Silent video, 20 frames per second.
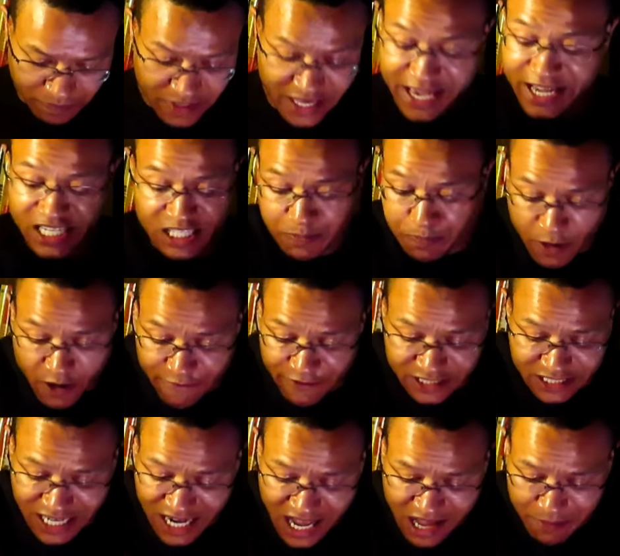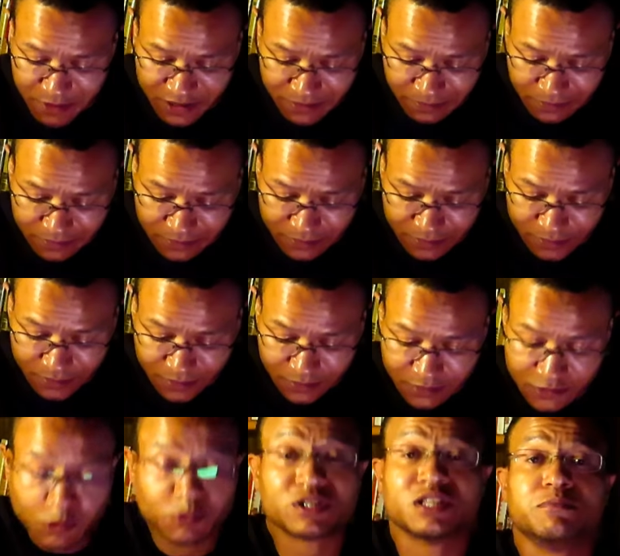And it's perfect timing
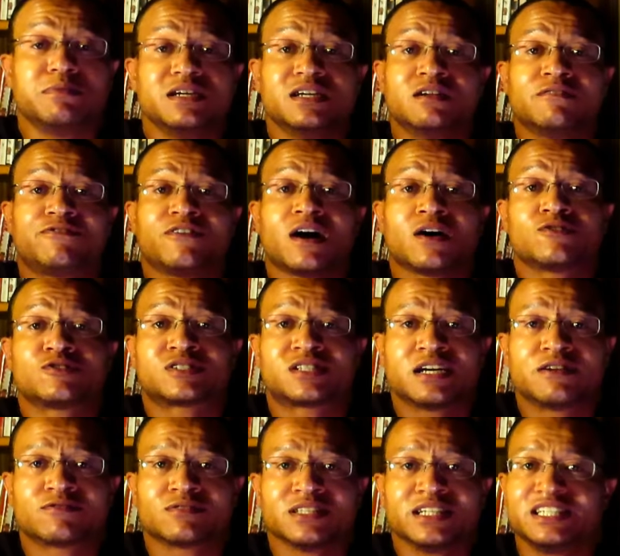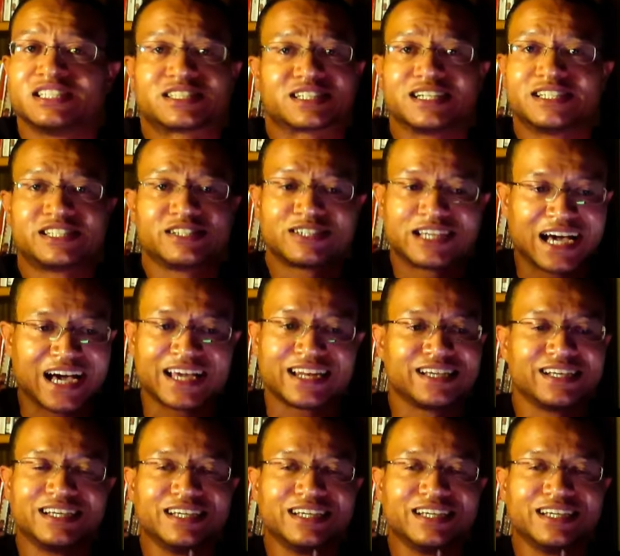with it being a Father's Day release, because you got